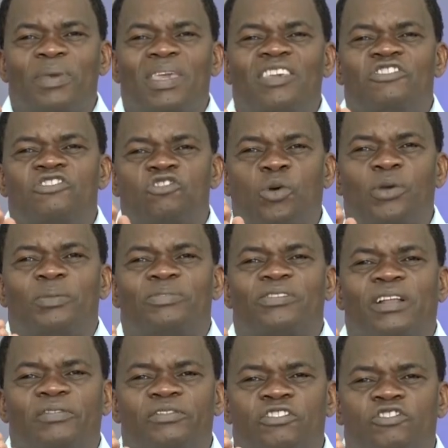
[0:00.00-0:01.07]
May he show
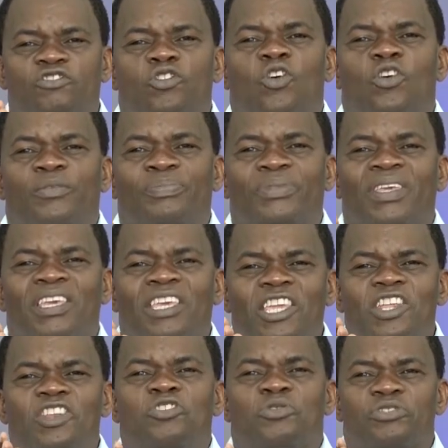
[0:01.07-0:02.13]
himself strong
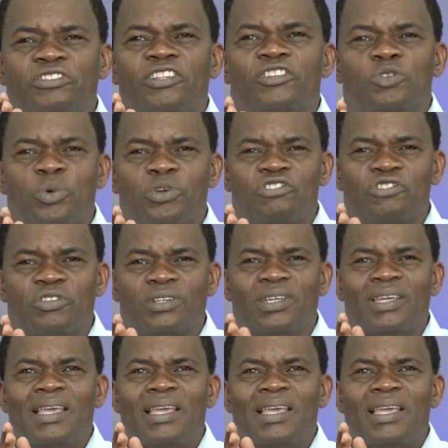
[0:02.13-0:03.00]
in your situation.